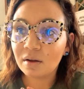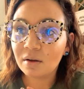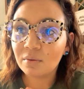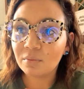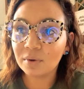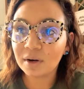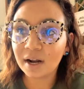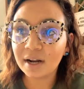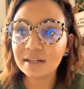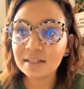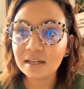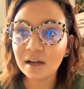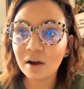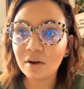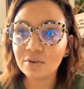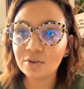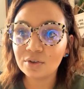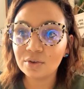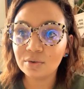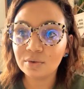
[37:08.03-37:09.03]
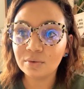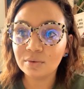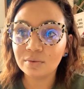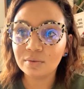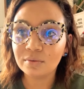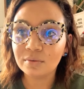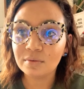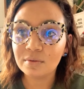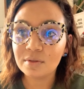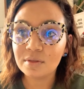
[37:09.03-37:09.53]
When I tell you
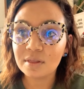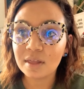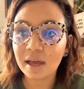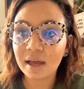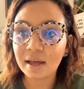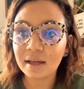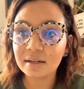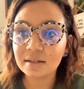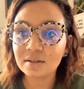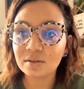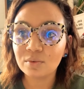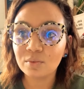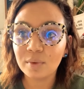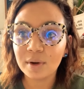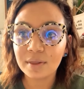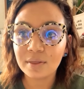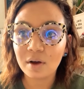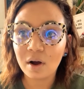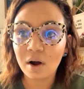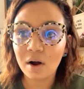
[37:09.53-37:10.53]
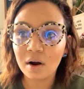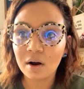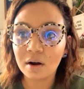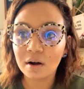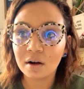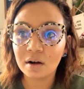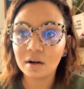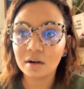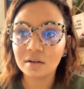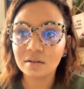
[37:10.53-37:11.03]
that with
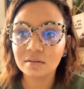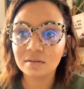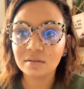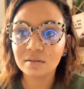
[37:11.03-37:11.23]
my